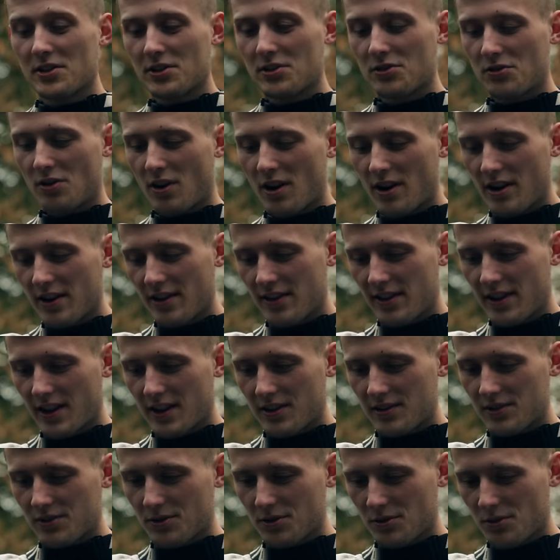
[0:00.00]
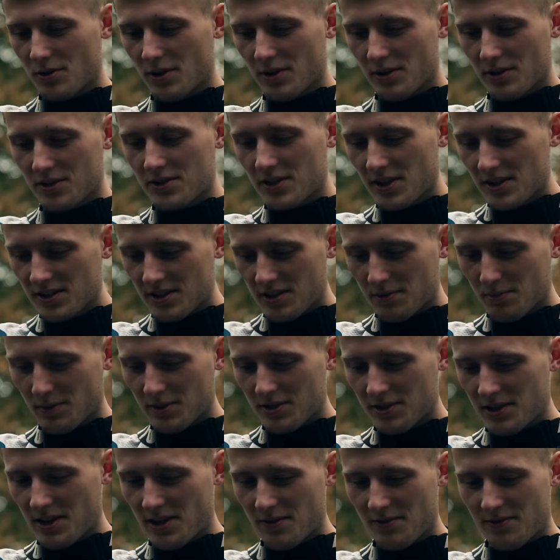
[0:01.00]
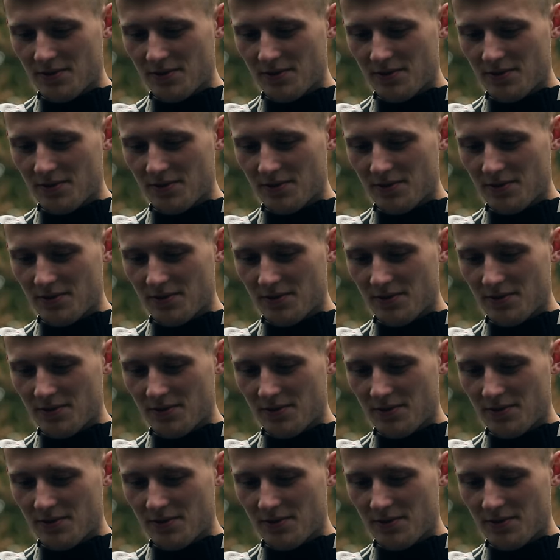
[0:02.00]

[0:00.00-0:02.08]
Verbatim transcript: to try the actual uh, the system and see if